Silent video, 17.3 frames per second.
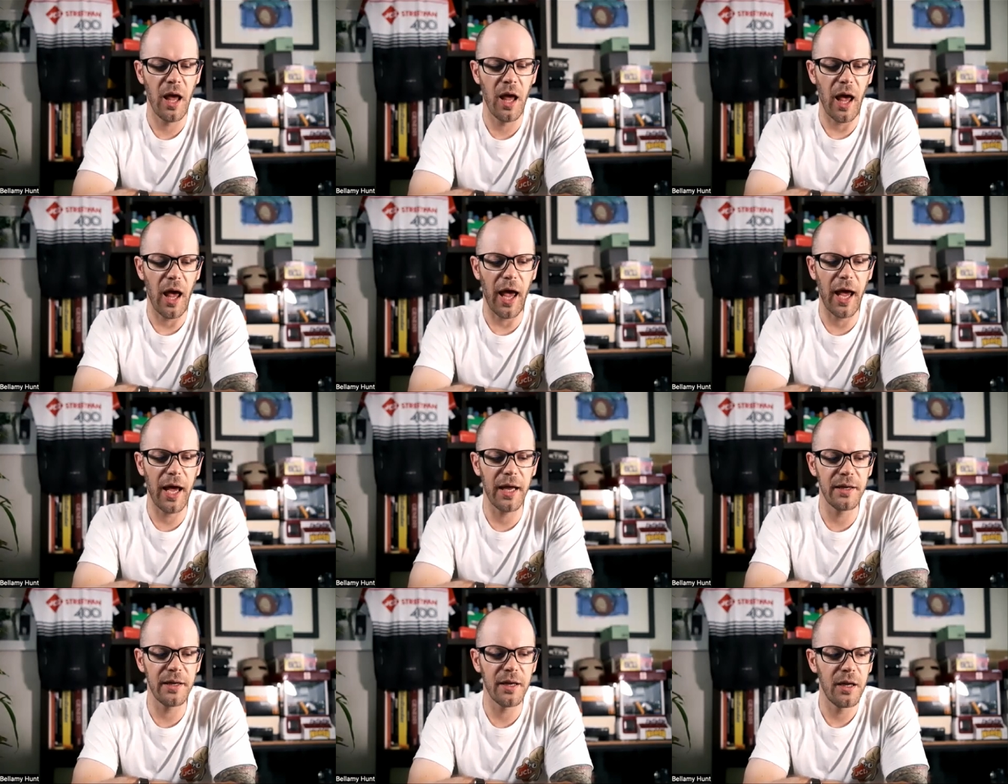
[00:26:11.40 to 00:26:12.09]

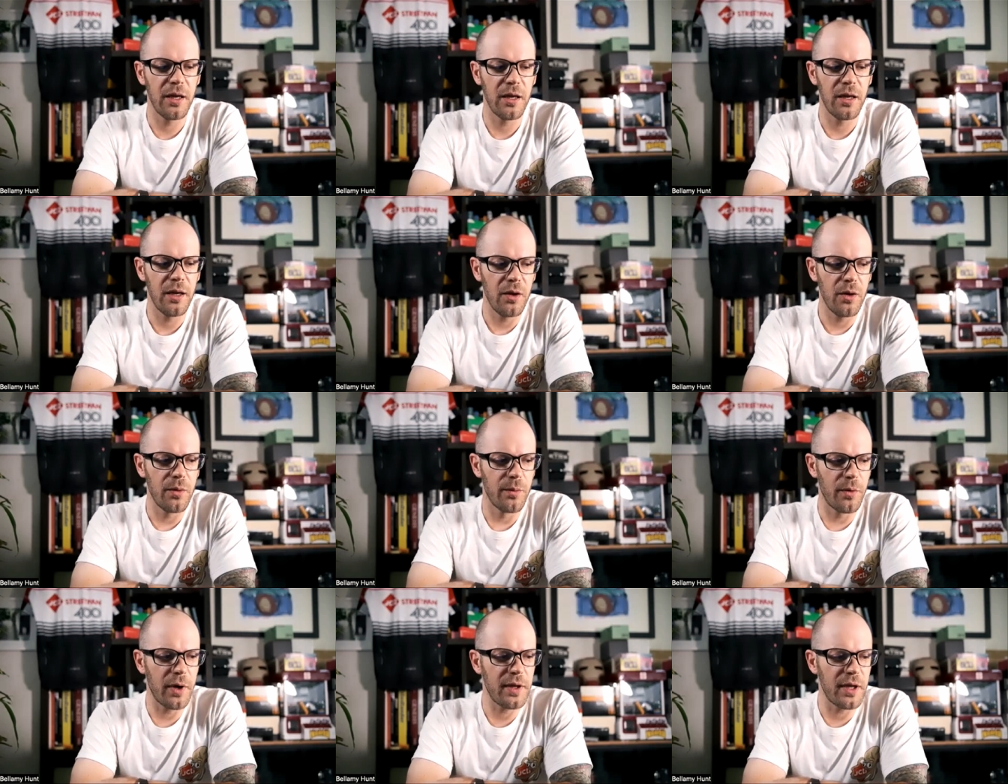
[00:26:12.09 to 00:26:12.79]
And
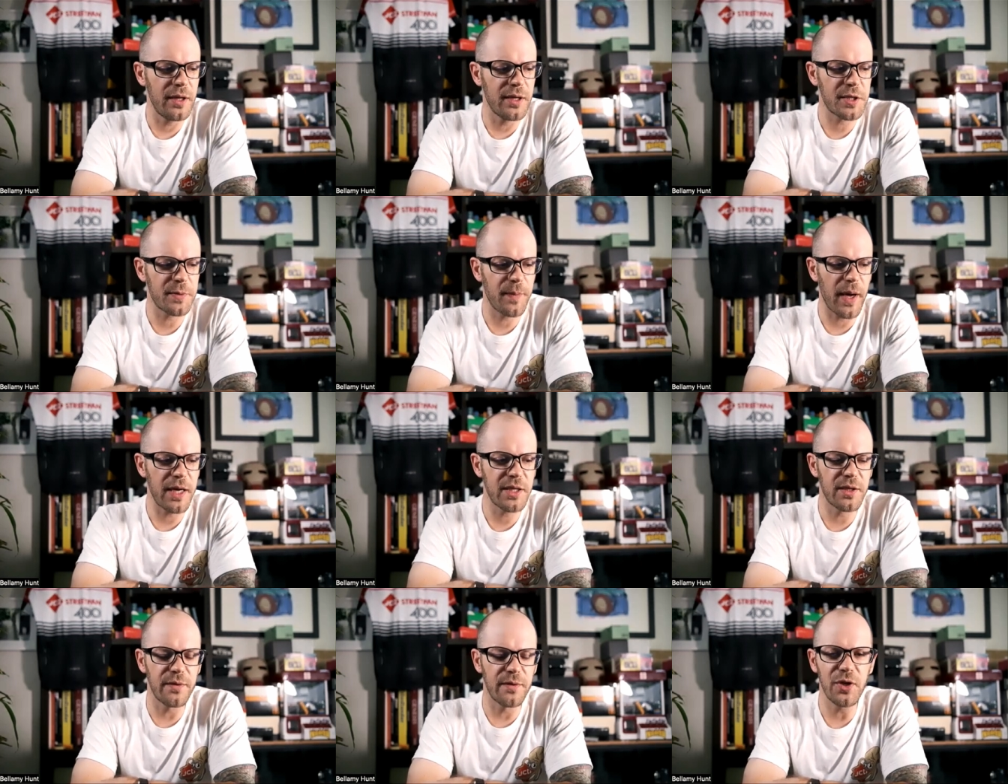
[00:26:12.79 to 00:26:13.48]
within the
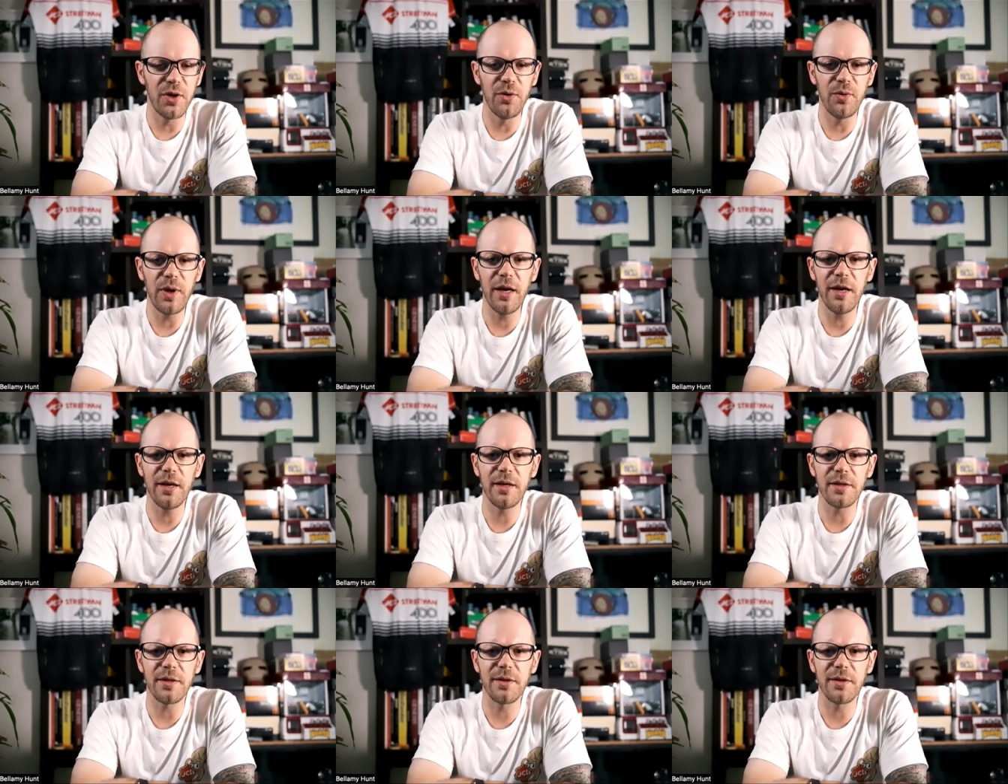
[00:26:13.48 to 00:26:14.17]
space of two
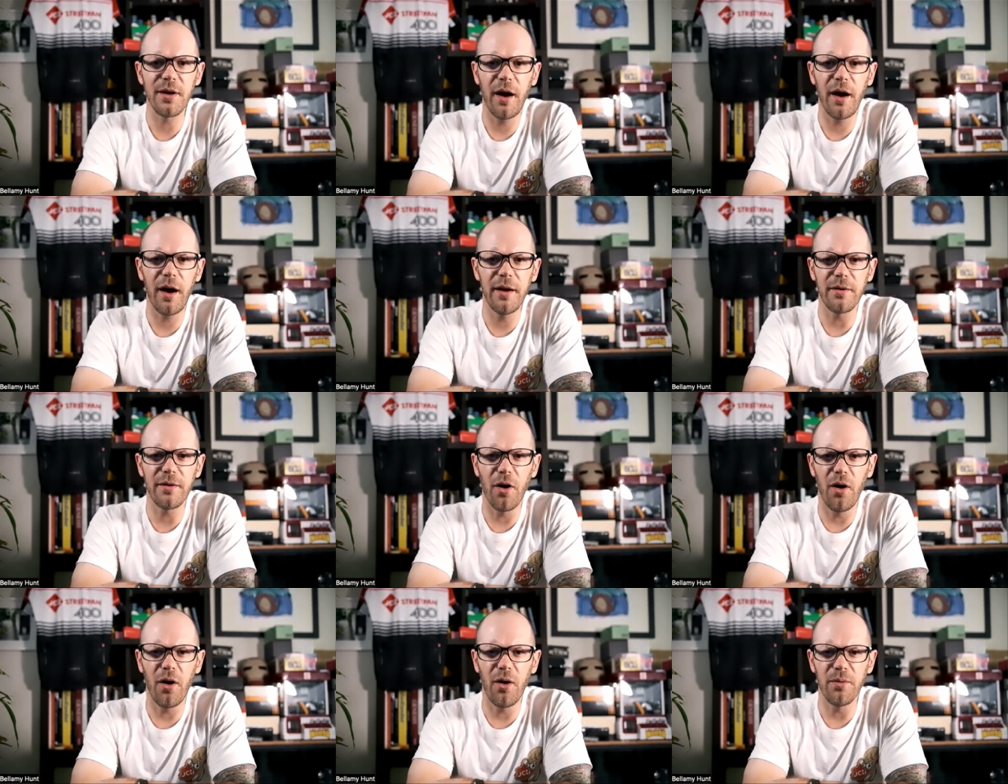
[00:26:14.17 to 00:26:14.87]
years, I'd
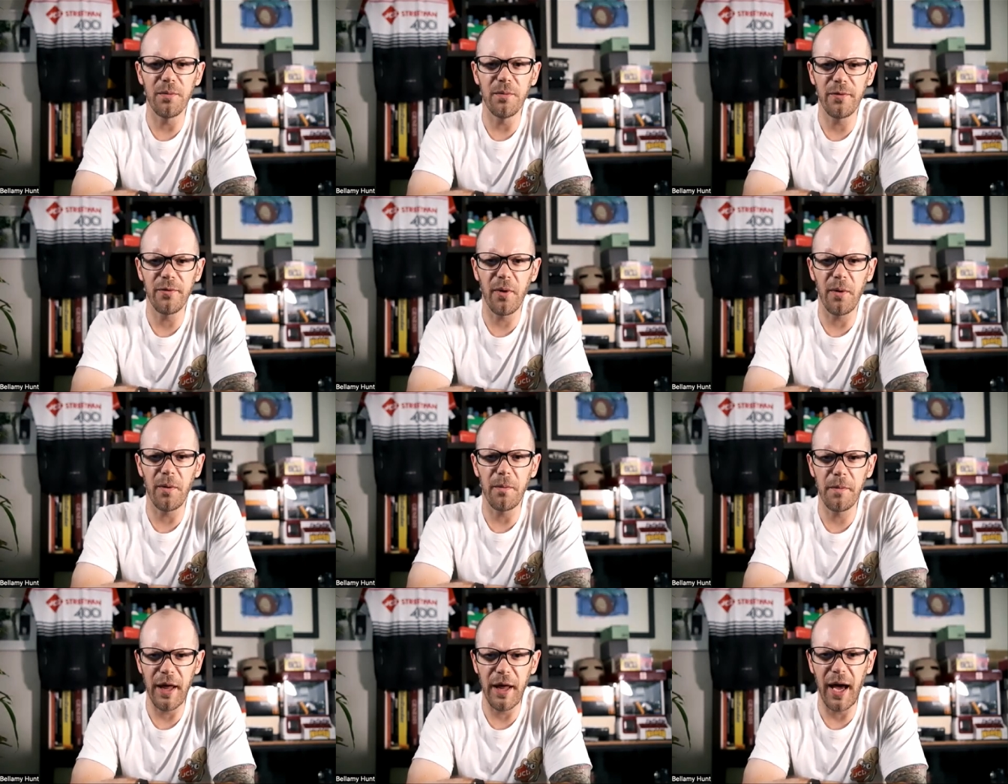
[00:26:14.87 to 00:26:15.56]
gone
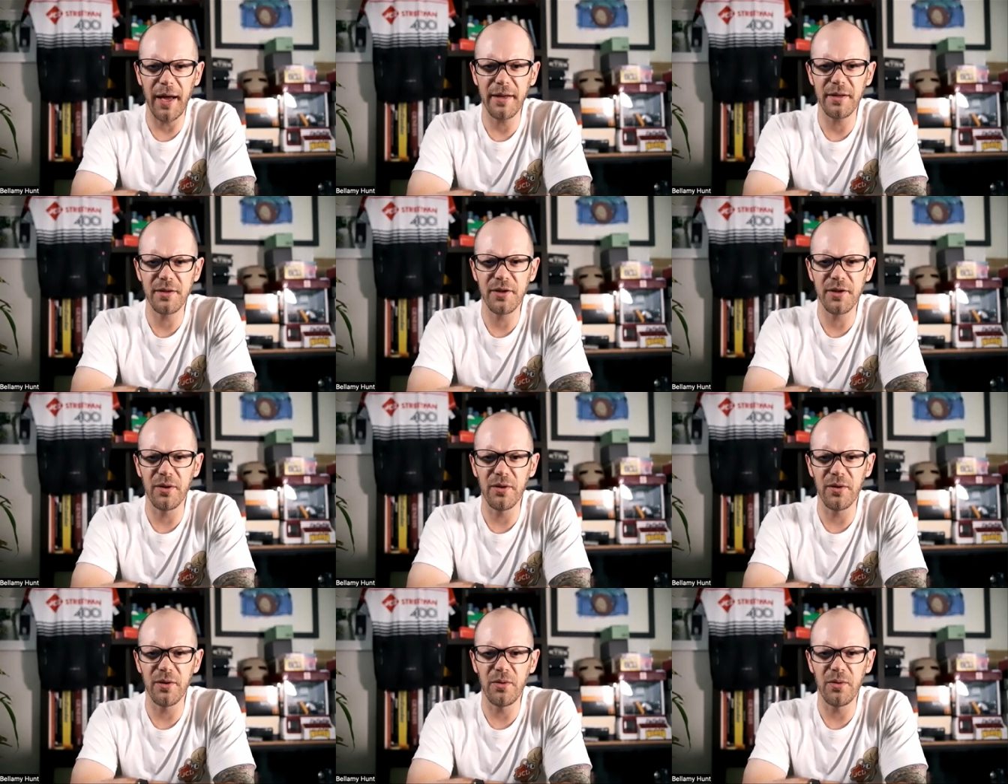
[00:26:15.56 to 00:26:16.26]
from that
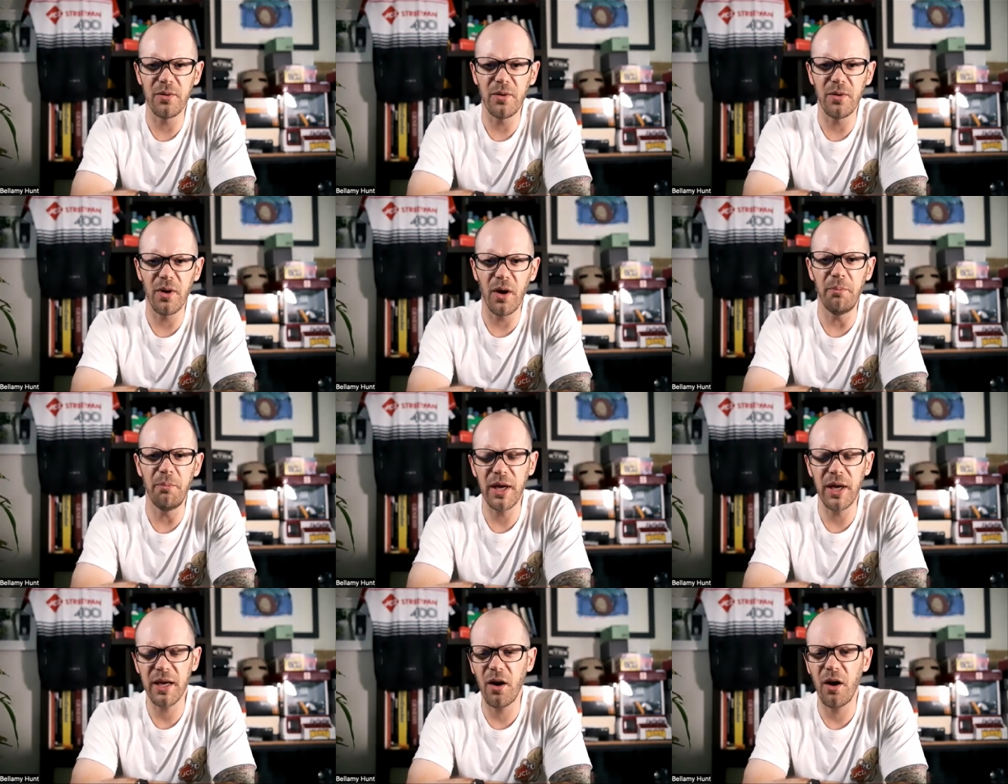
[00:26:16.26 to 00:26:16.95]
to a
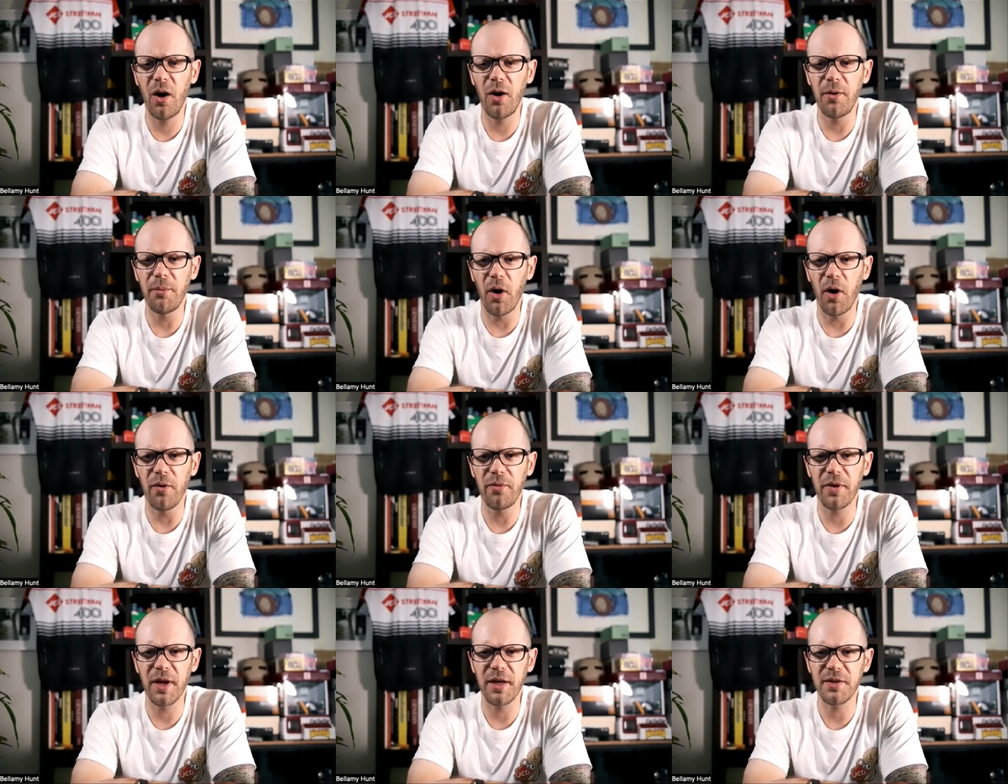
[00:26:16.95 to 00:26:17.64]
bigger home
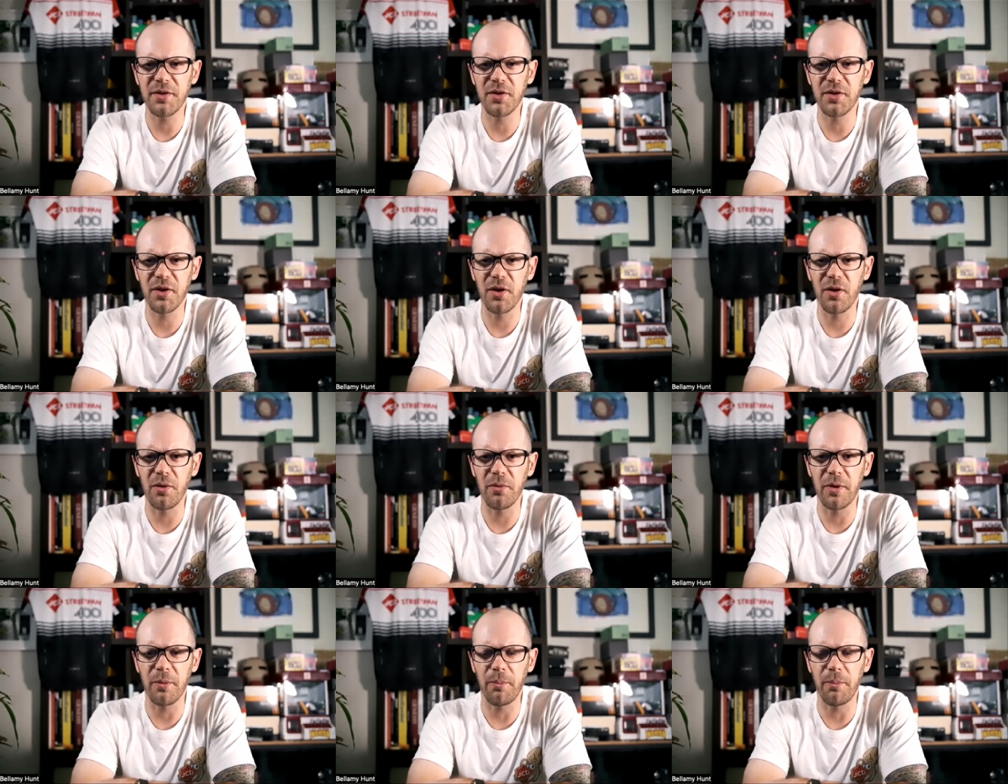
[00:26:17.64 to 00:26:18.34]
office
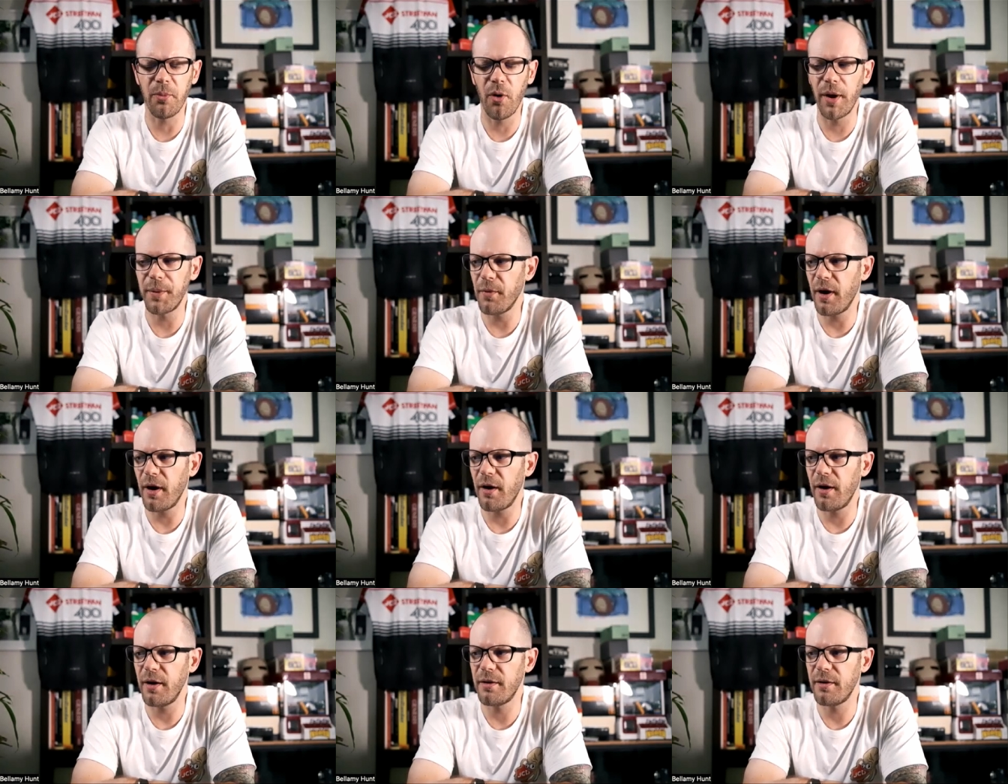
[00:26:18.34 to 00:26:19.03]
to the point
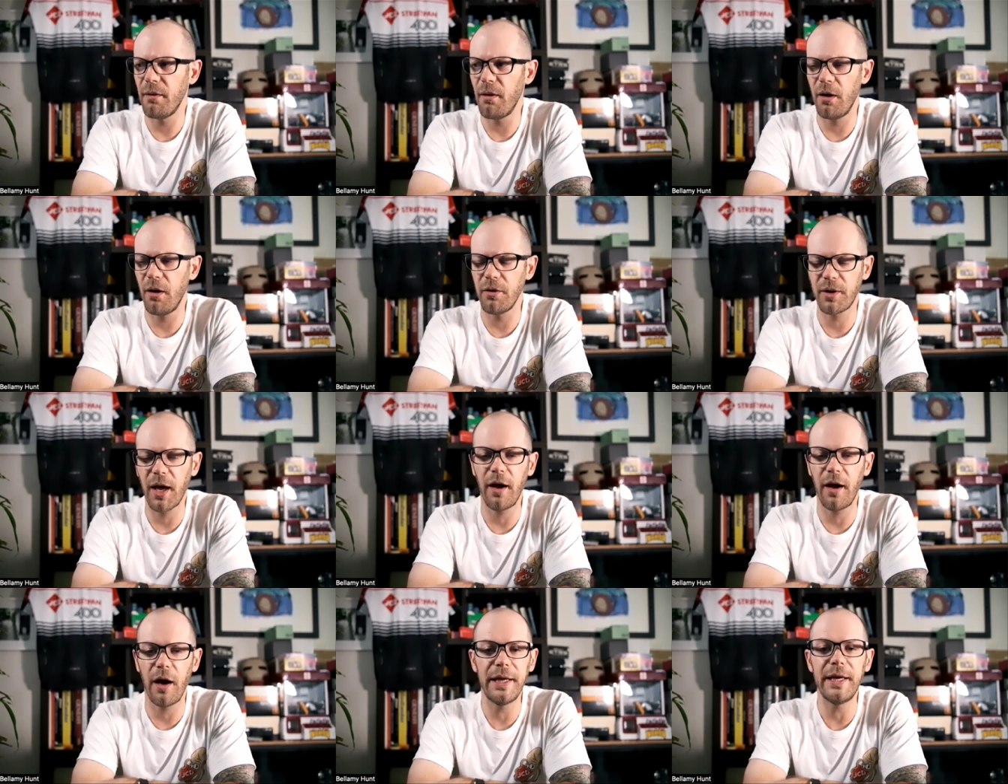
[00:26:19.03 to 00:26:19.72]
where I
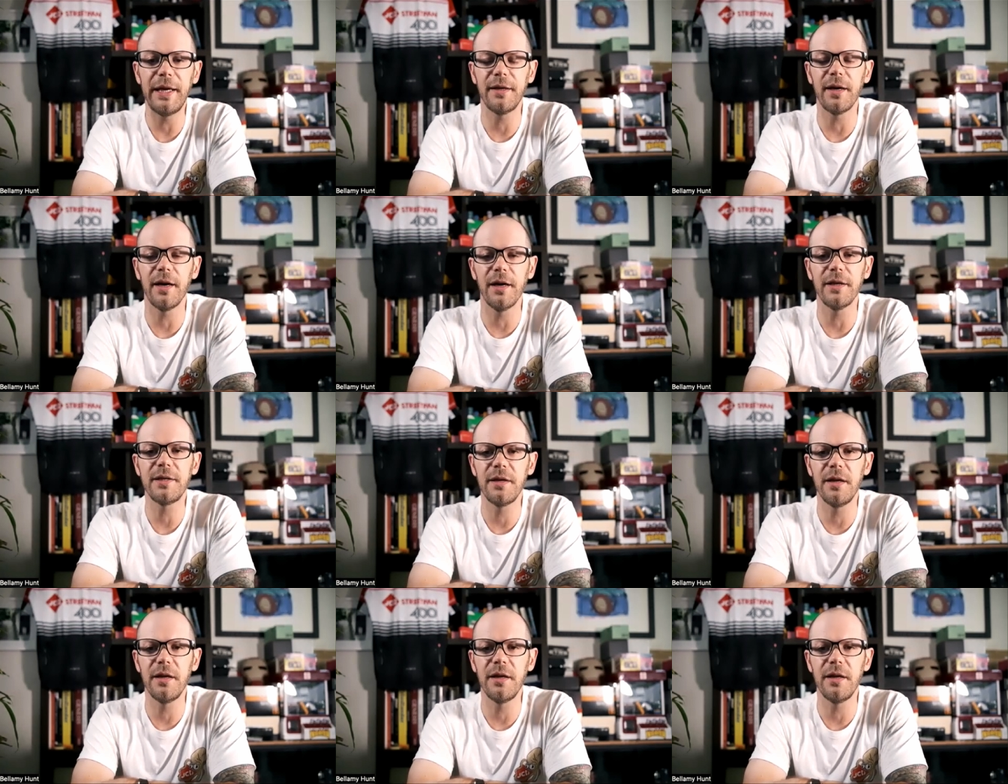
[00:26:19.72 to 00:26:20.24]
okay, I need a